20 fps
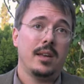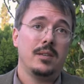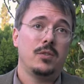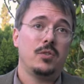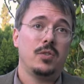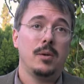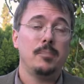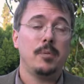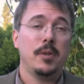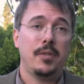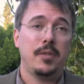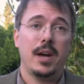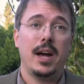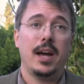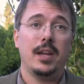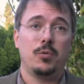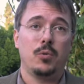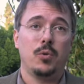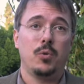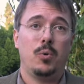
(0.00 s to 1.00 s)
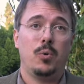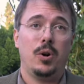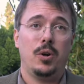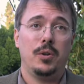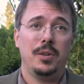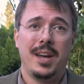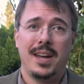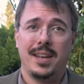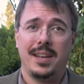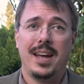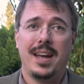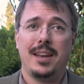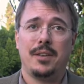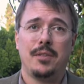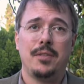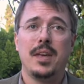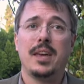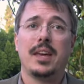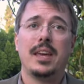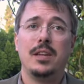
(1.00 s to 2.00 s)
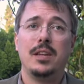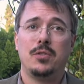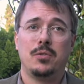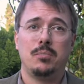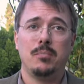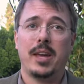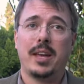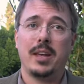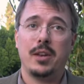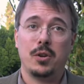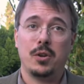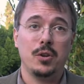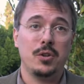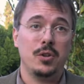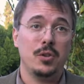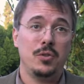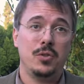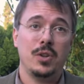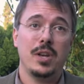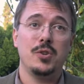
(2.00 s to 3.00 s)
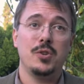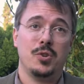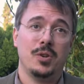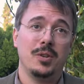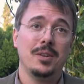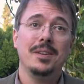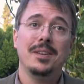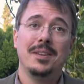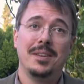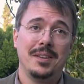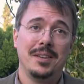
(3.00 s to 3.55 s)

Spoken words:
sympathize with Walt, not think he's making a good decision,